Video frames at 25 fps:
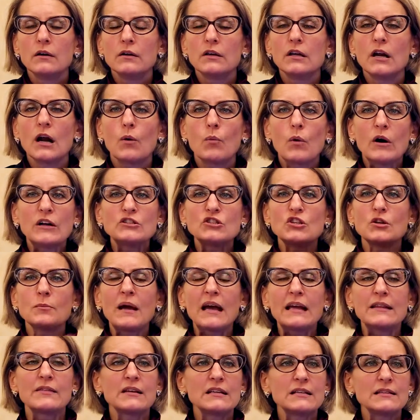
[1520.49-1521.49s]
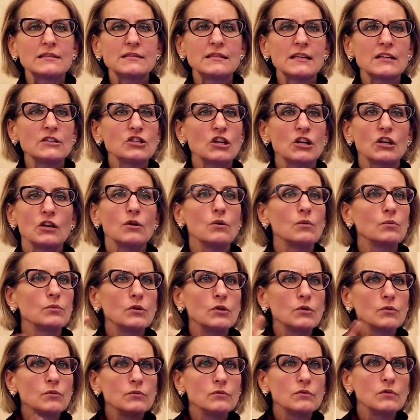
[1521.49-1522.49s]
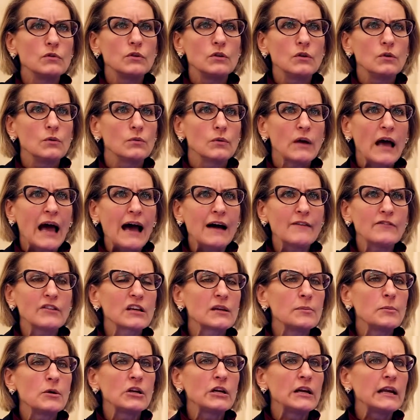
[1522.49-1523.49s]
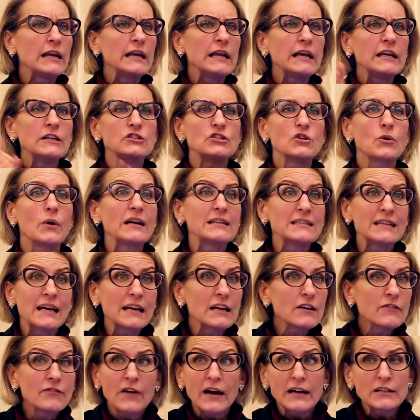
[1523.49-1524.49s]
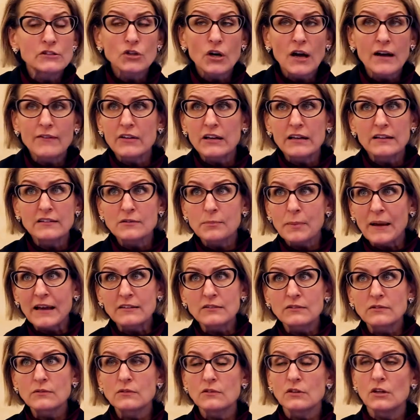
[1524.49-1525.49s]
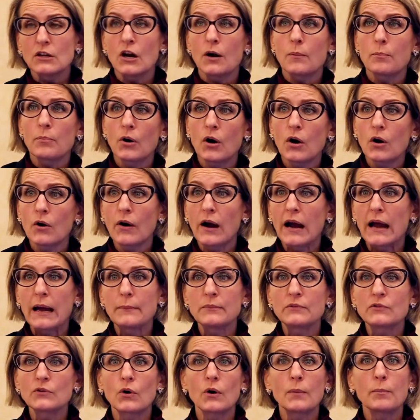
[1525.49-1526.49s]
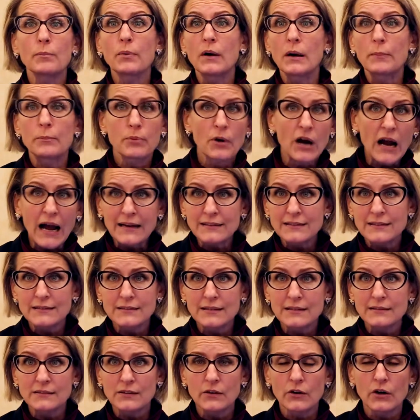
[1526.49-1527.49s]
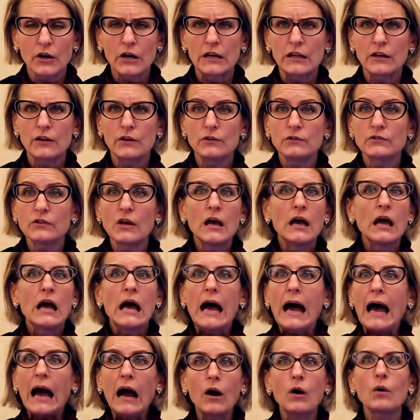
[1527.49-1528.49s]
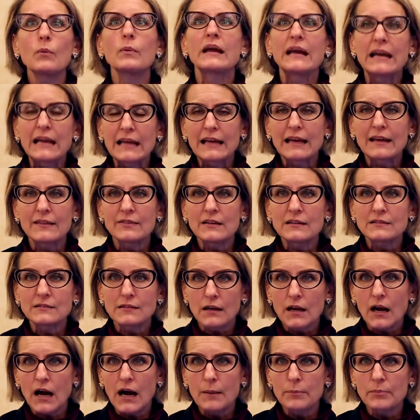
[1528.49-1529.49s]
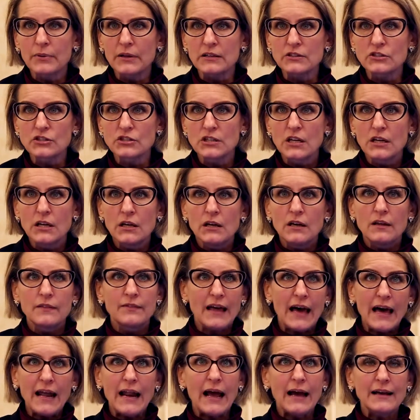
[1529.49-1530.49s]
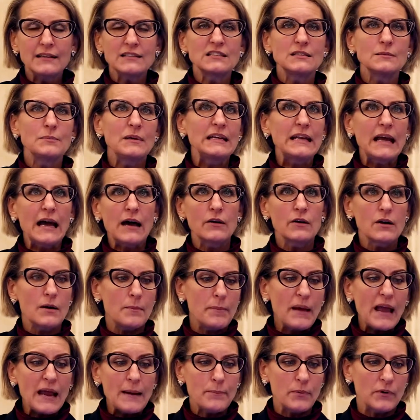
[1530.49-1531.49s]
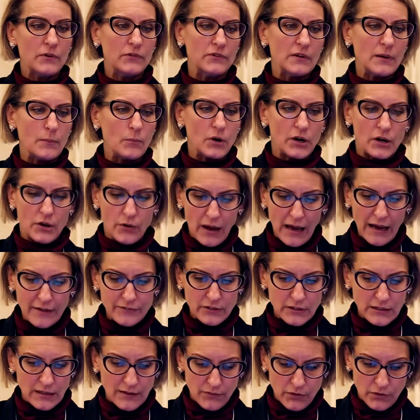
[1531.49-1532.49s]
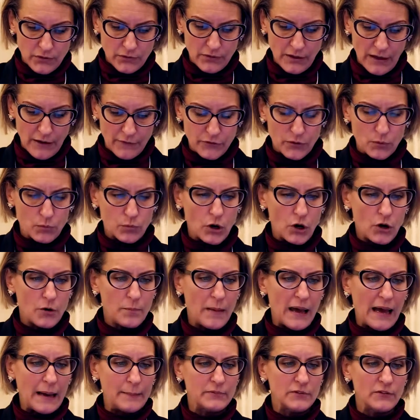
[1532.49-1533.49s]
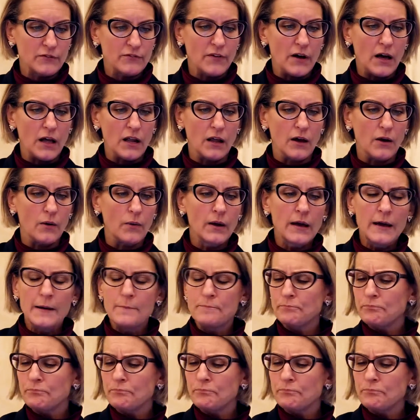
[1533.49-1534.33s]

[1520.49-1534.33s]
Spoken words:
You know, once you made the decision, you have the community needs, you identified your evidence-based, programs or practices they're going to use. How are we going to get this accomplished? That has to be down on paper somewhere. You have to give yourself the roadmap to follow.